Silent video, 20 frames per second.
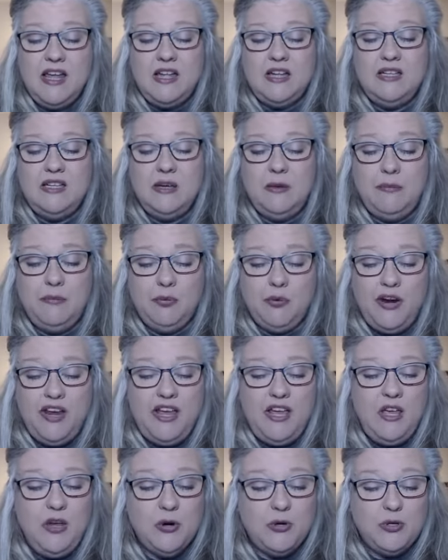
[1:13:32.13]
to
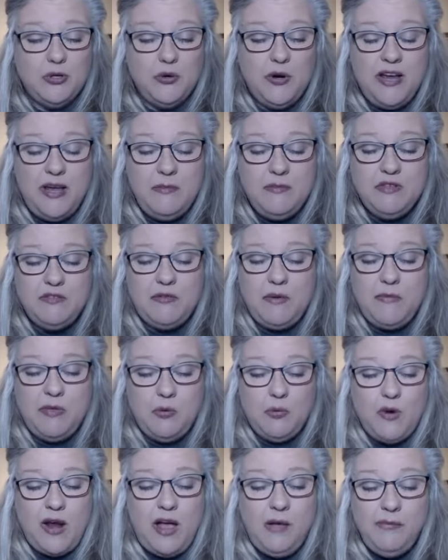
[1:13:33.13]
bring your dreams from
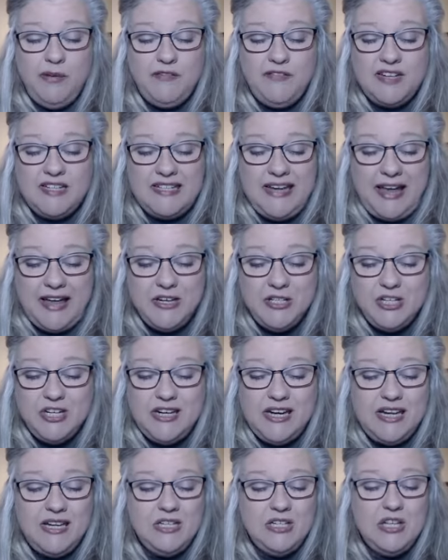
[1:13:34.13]
the realm of
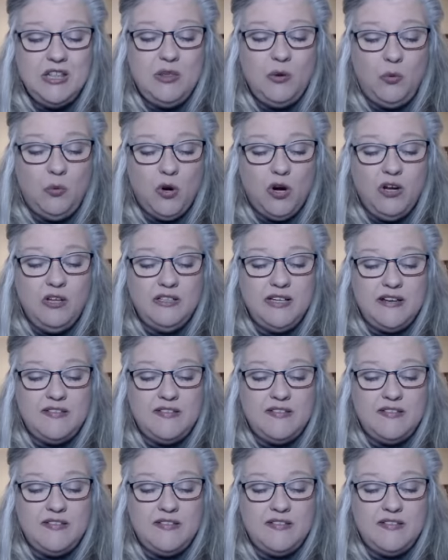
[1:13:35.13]
intention into the world